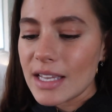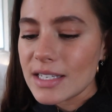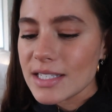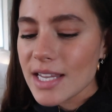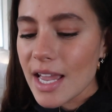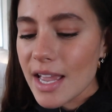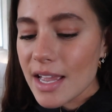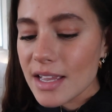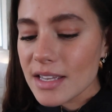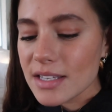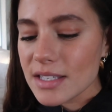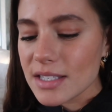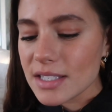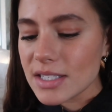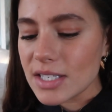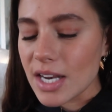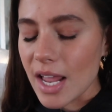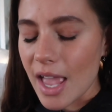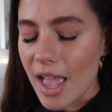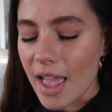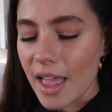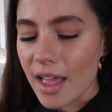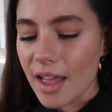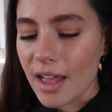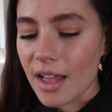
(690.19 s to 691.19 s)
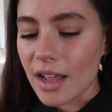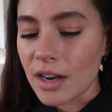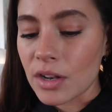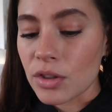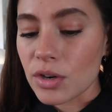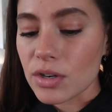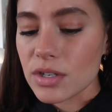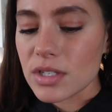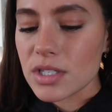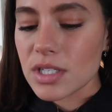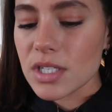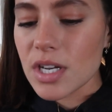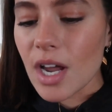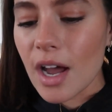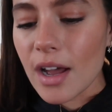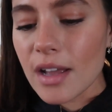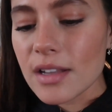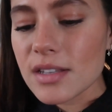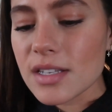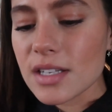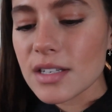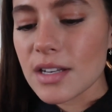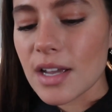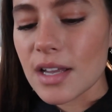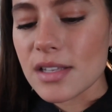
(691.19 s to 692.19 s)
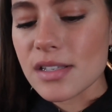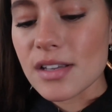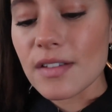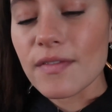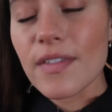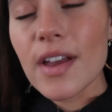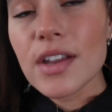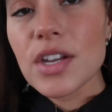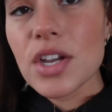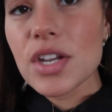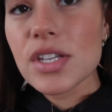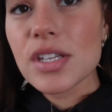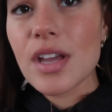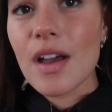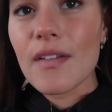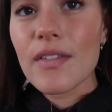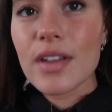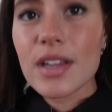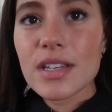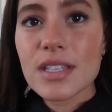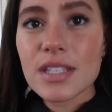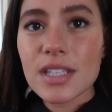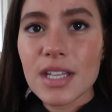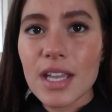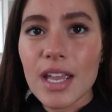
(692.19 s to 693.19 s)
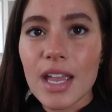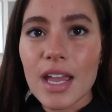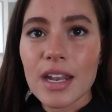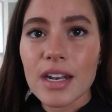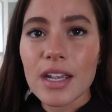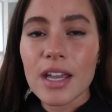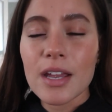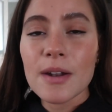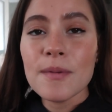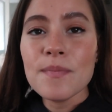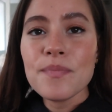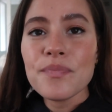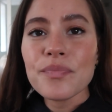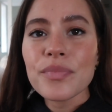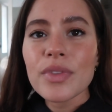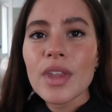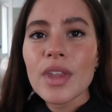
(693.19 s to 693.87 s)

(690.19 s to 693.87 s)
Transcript: taste and there's tons and tons of veggies obviously in it.